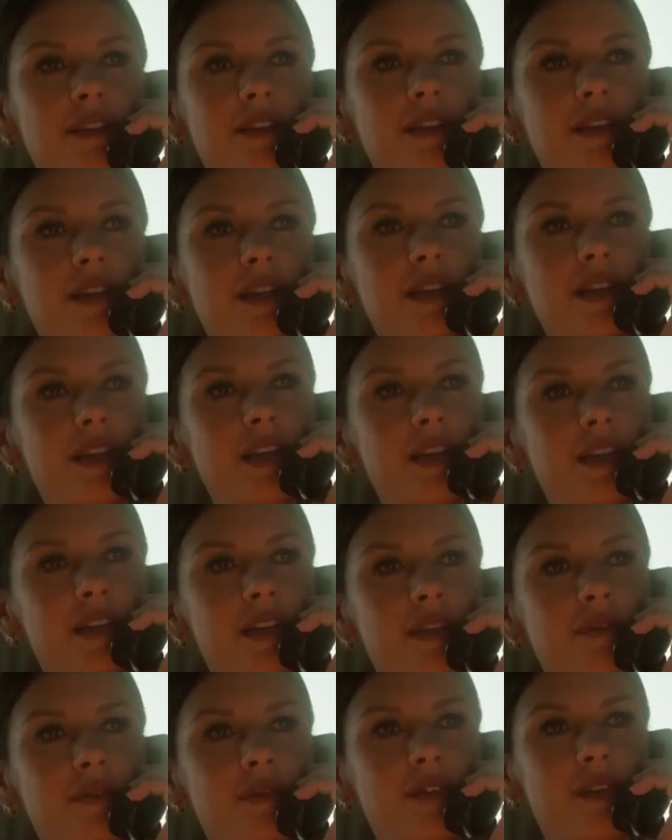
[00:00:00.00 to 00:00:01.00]
Victoria
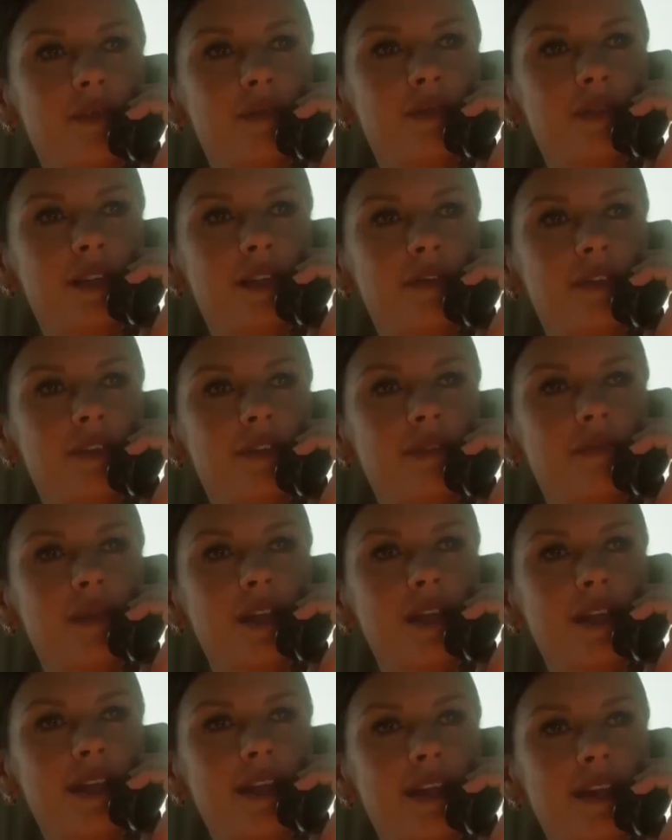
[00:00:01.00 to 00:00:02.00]
then instructs someone to
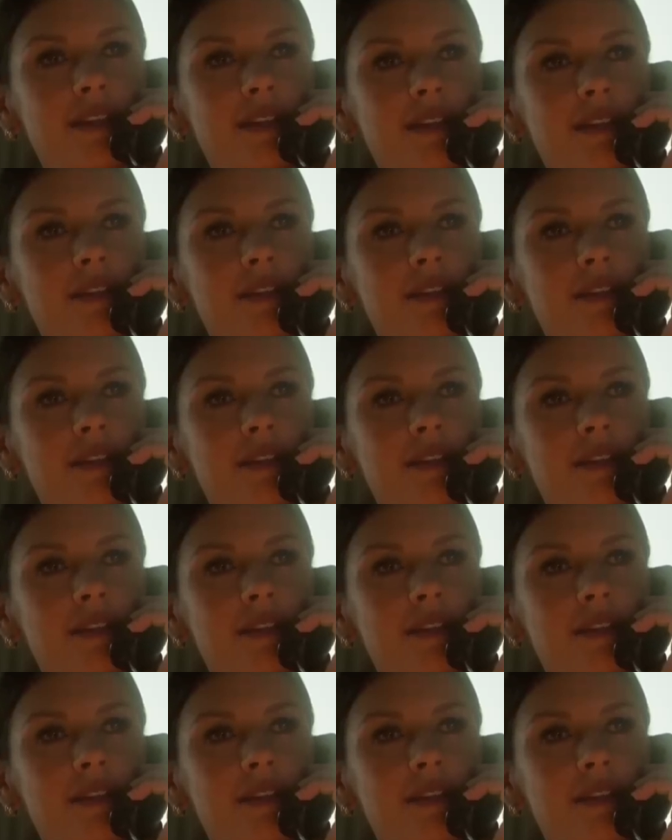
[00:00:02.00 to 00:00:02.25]
deliver the